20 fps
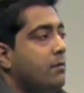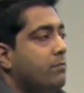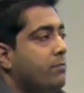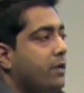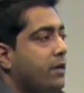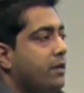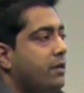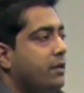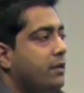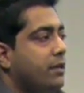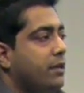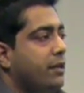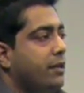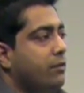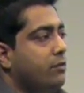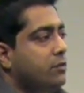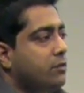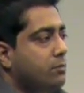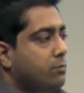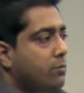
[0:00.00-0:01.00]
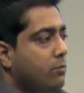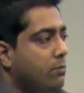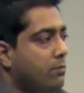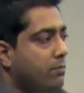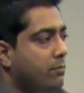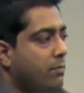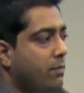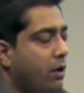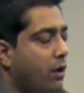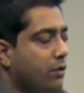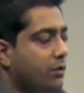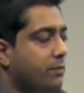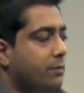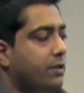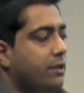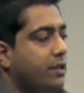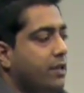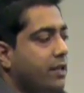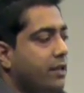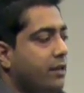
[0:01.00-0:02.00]
But he was
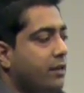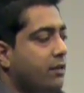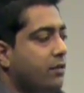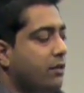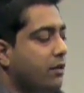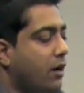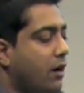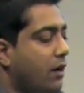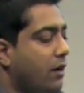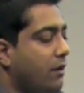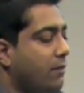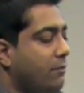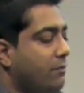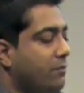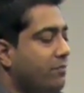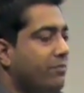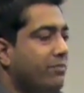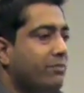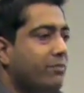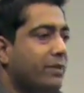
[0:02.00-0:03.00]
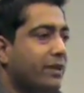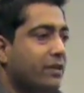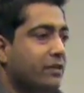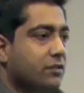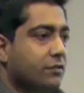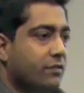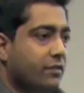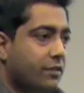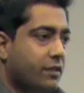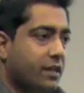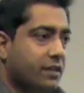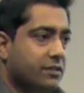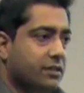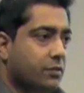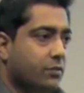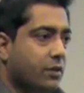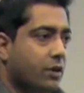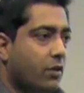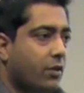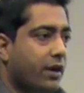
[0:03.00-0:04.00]
ultimately, because of the things
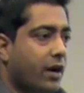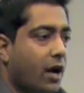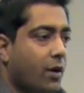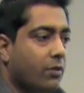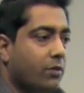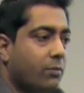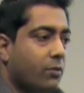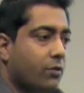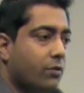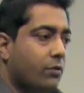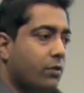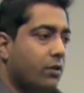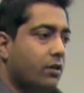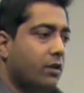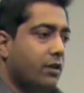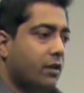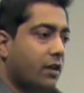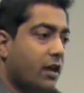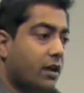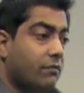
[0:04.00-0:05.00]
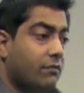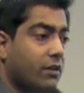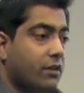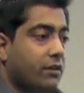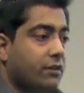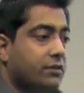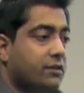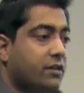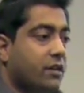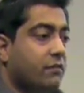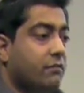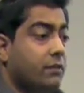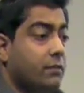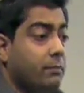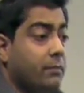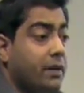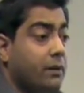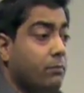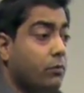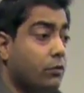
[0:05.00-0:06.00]
that were going on with Motorola and a lot of other stuff
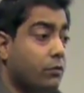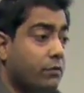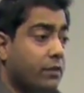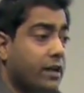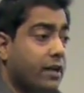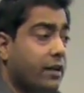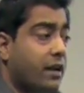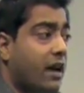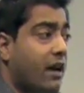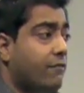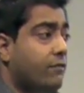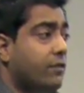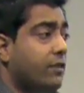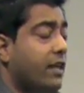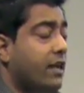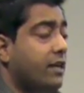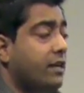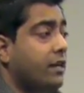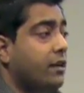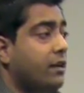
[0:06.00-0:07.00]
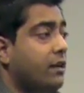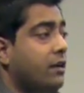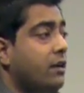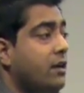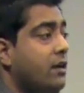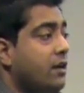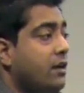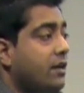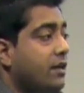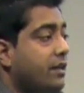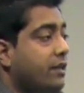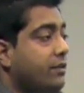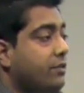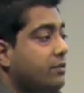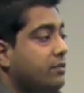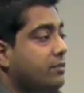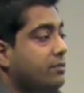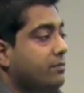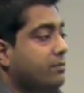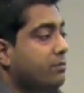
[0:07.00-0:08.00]
and me moving after that year, he
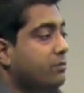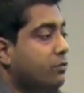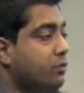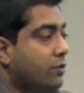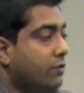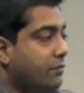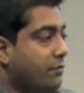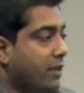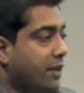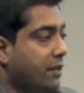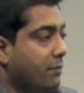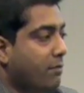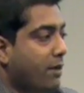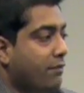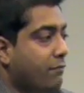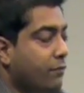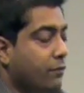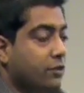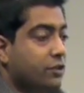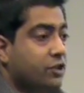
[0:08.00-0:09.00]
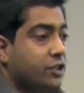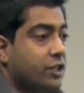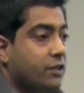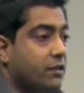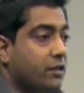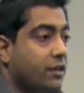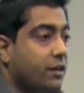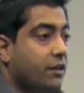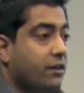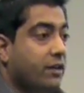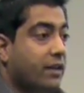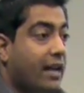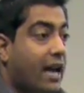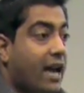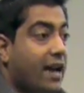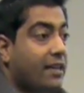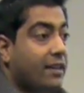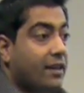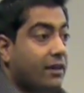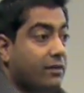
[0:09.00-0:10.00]
was sort of like my first cheerleader, the
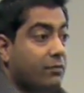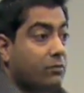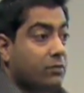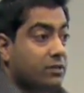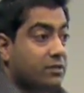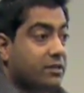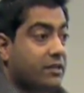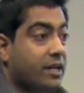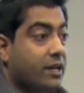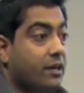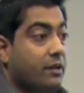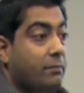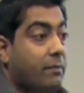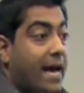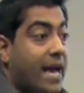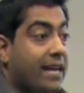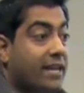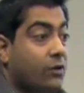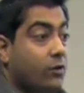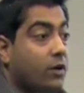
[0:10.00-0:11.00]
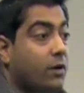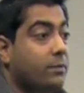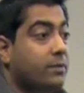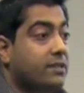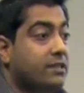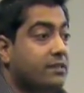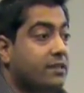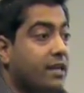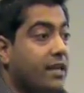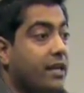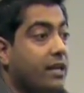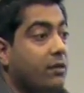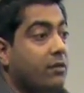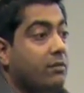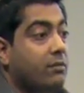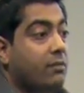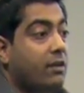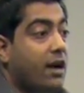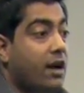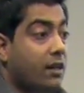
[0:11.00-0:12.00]
guy that was there to back you up and say,
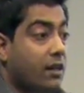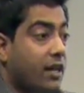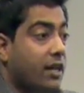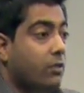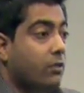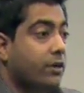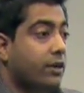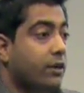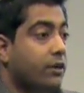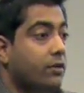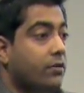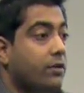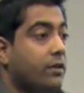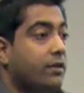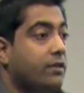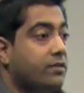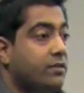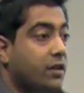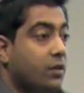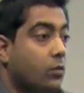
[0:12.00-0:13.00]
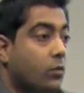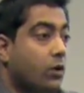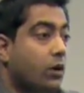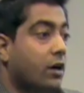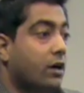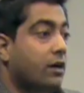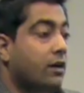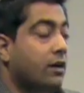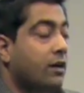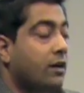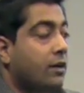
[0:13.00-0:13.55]
I like what you're doing, this can work,